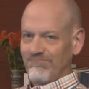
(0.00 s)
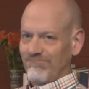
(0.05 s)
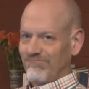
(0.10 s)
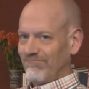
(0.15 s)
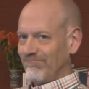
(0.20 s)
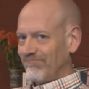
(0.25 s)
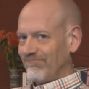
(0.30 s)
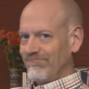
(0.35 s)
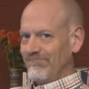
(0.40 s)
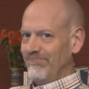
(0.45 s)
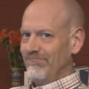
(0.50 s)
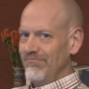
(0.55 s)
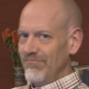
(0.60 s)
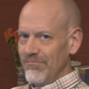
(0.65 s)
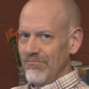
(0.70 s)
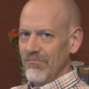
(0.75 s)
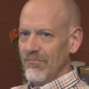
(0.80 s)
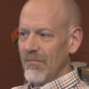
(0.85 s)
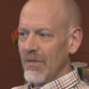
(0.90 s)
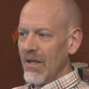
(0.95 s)

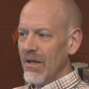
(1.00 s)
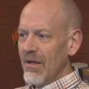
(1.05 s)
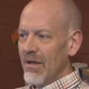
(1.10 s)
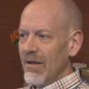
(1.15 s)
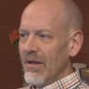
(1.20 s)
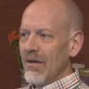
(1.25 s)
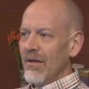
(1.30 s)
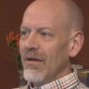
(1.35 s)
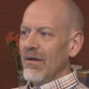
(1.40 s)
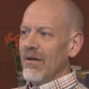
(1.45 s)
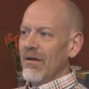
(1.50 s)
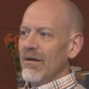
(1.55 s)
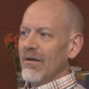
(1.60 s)
(silence)